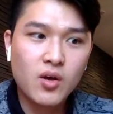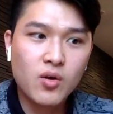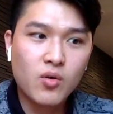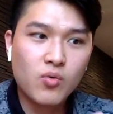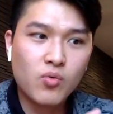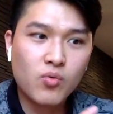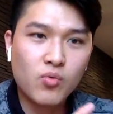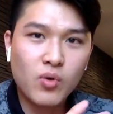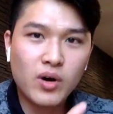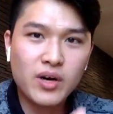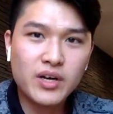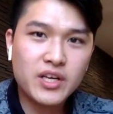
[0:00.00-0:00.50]

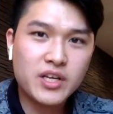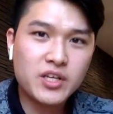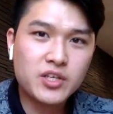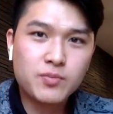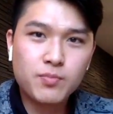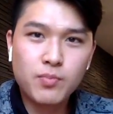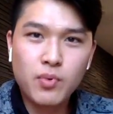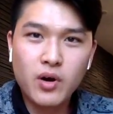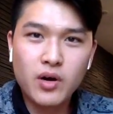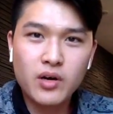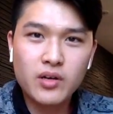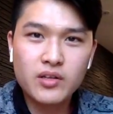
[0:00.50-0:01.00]
what
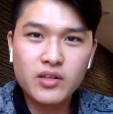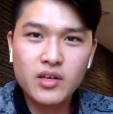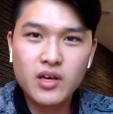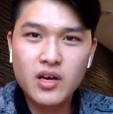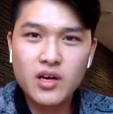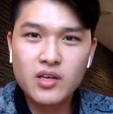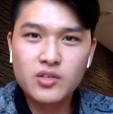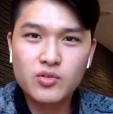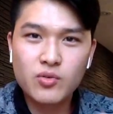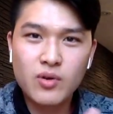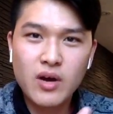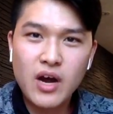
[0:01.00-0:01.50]
each part
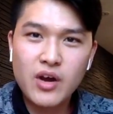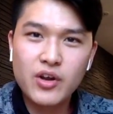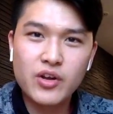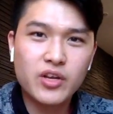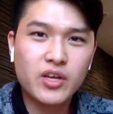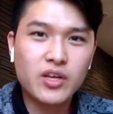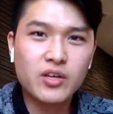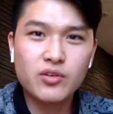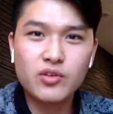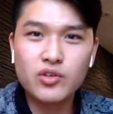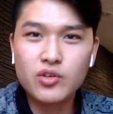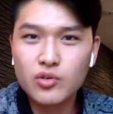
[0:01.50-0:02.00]
does or how you
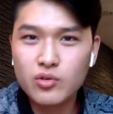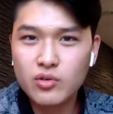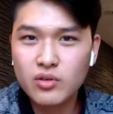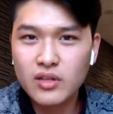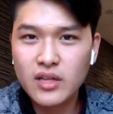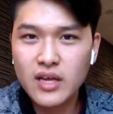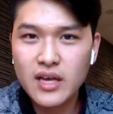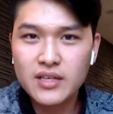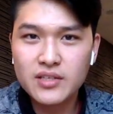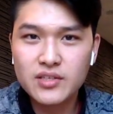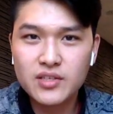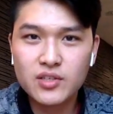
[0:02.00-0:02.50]
can
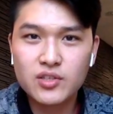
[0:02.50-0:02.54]
utilize